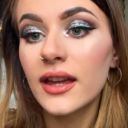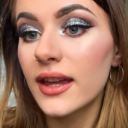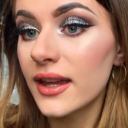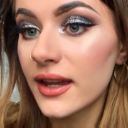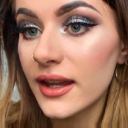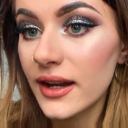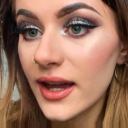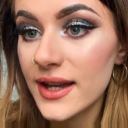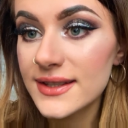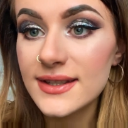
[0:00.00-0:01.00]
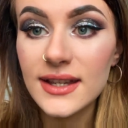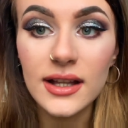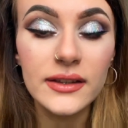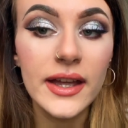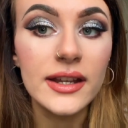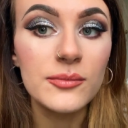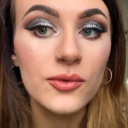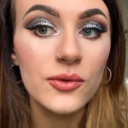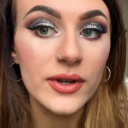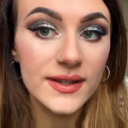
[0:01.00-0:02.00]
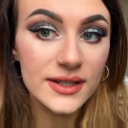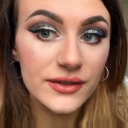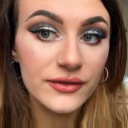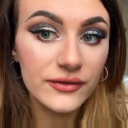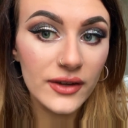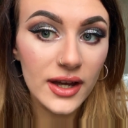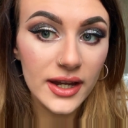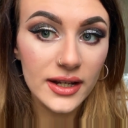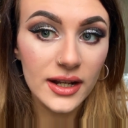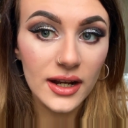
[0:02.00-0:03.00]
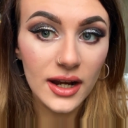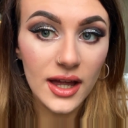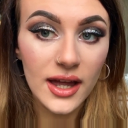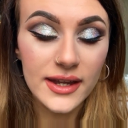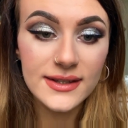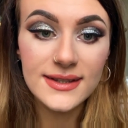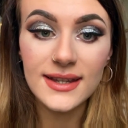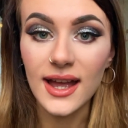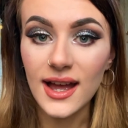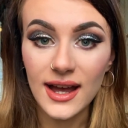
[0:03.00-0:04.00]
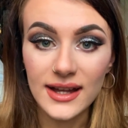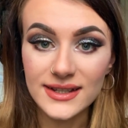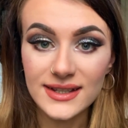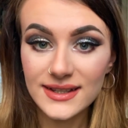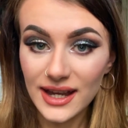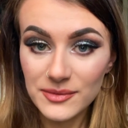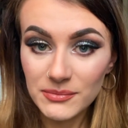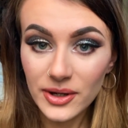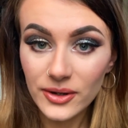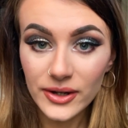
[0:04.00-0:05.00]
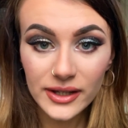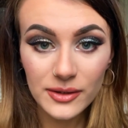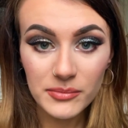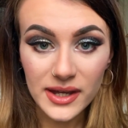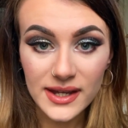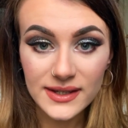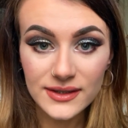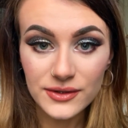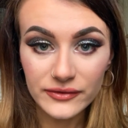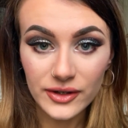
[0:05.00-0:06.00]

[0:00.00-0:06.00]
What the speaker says: It hasn't settled any more into fine lines and it's kept my oil at bay so